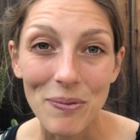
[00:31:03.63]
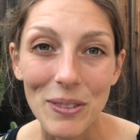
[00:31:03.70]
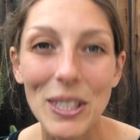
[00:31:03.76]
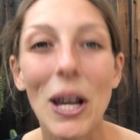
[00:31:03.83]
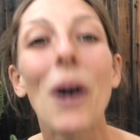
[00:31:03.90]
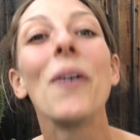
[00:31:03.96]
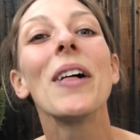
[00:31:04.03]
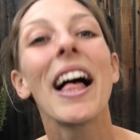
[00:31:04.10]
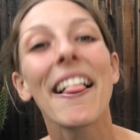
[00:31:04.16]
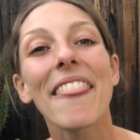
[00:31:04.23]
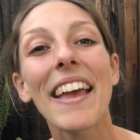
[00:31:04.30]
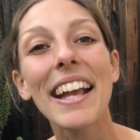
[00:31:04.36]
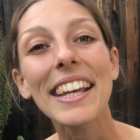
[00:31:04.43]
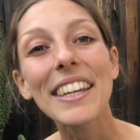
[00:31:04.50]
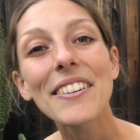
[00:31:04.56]
So
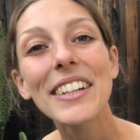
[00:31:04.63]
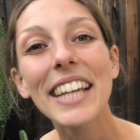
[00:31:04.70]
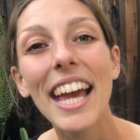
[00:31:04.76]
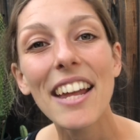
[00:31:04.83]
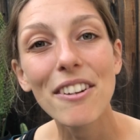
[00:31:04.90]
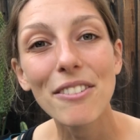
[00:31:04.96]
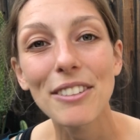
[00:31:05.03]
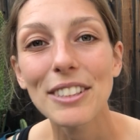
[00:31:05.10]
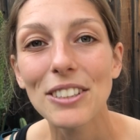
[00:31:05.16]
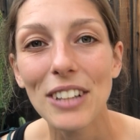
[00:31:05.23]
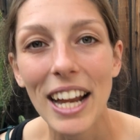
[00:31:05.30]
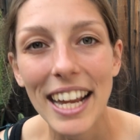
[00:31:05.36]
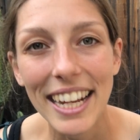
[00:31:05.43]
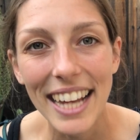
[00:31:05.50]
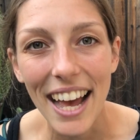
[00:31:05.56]
thank you again for
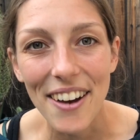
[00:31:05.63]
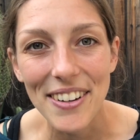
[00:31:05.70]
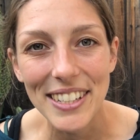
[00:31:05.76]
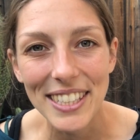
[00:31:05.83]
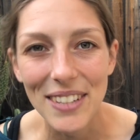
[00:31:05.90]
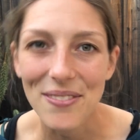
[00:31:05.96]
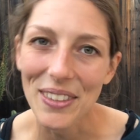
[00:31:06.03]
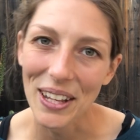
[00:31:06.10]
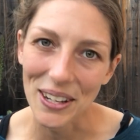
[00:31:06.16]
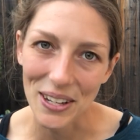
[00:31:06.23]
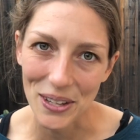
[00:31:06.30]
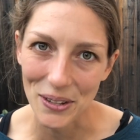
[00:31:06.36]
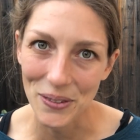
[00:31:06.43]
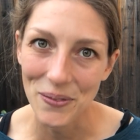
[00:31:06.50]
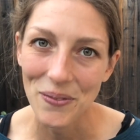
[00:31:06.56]
trying out something
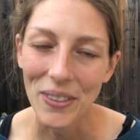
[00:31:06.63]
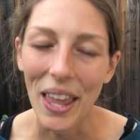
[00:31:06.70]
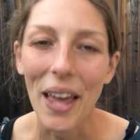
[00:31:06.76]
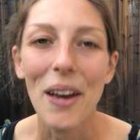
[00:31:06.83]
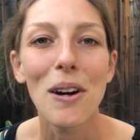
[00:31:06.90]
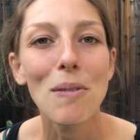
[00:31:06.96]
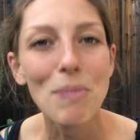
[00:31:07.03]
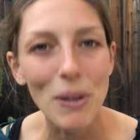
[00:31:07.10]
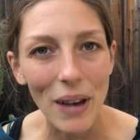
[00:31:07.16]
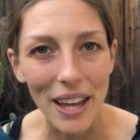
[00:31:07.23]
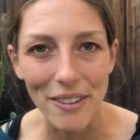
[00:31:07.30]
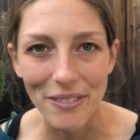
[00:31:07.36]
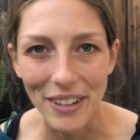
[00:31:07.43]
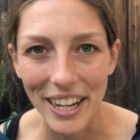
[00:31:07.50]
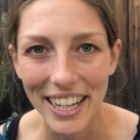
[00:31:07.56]
new. I hope you
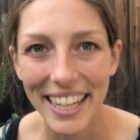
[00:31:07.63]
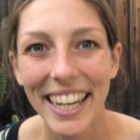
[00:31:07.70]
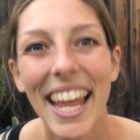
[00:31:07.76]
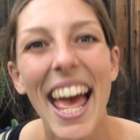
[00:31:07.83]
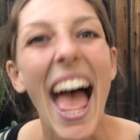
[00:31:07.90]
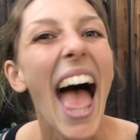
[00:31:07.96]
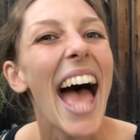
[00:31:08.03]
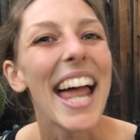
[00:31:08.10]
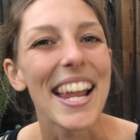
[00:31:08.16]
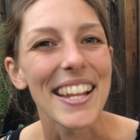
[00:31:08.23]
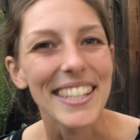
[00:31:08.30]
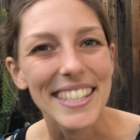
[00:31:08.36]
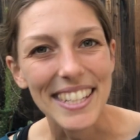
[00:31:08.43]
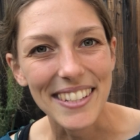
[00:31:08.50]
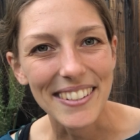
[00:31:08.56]
had fun, and
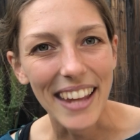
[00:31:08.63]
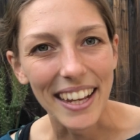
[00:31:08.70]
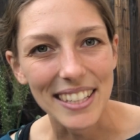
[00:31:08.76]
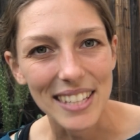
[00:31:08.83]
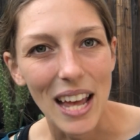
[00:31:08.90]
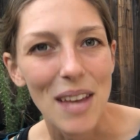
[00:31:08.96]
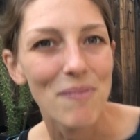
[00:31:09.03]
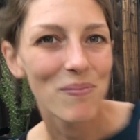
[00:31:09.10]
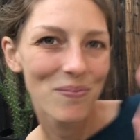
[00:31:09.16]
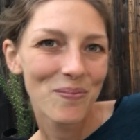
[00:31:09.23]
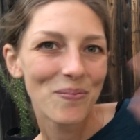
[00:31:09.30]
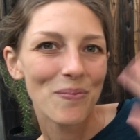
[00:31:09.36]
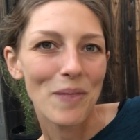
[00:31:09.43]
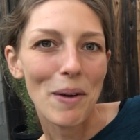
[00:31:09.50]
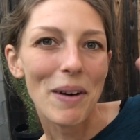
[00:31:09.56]
I'll see you next time.
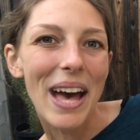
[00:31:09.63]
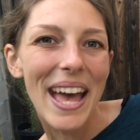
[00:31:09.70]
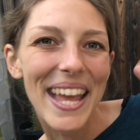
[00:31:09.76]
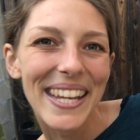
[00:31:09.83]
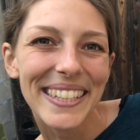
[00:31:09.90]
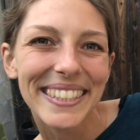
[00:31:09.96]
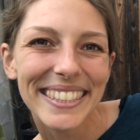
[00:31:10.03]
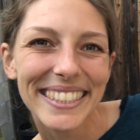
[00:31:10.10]
Bye-bye.